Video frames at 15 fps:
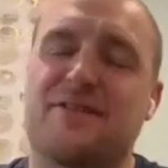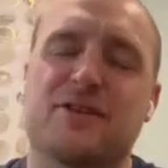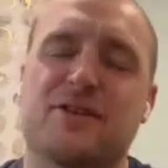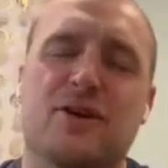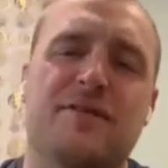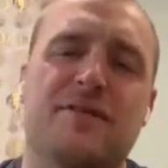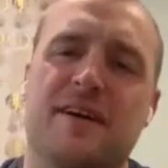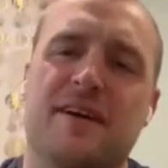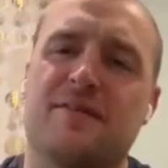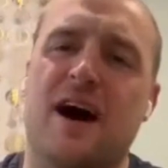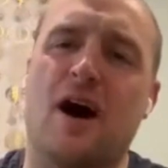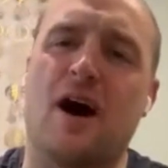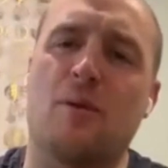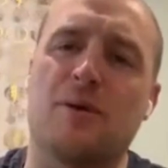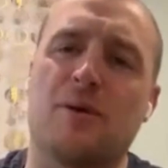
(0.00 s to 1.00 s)
have to go
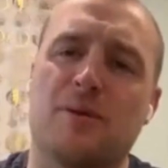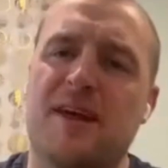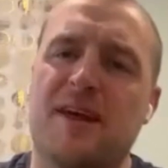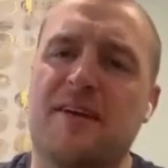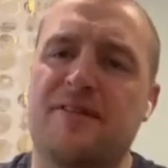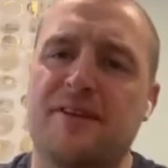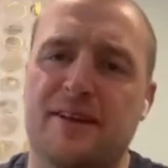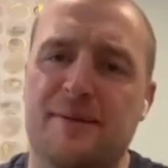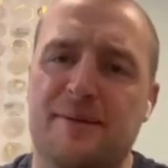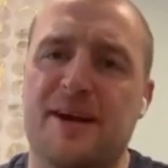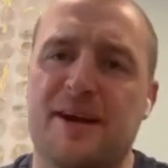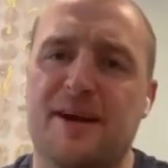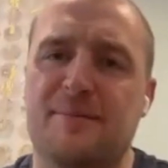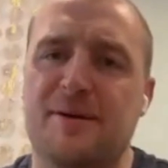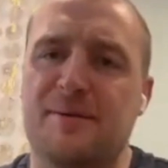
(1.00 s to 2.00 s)
favourite album. Definitely,
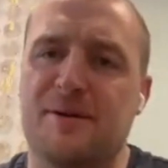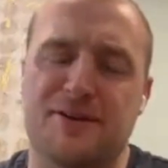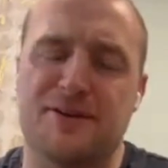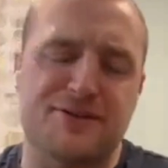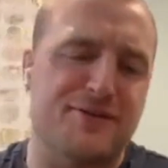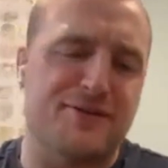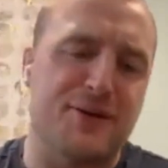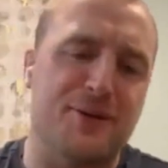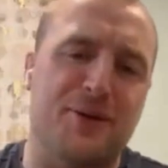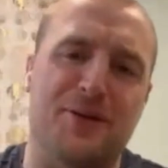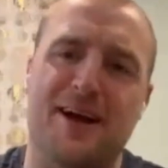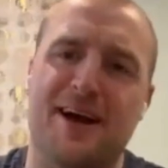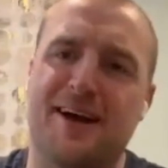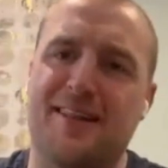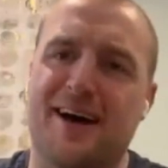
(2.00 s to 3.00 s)
maybe, but there's a few on
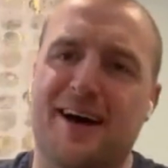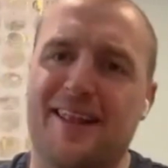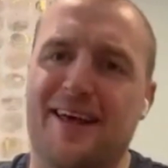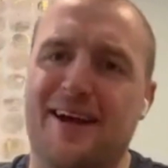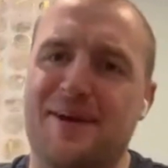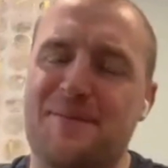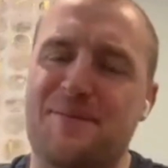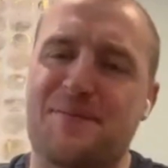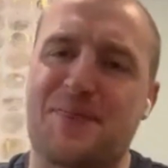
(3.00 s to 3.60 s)
there that I like.